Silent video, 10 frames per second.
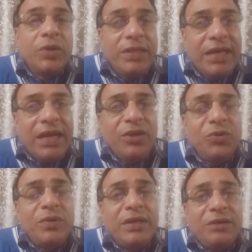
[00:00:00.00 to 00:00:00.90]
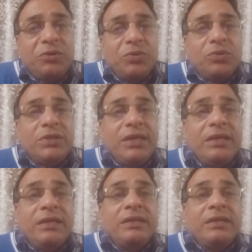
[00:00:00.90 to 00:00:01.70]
in that you will have to know the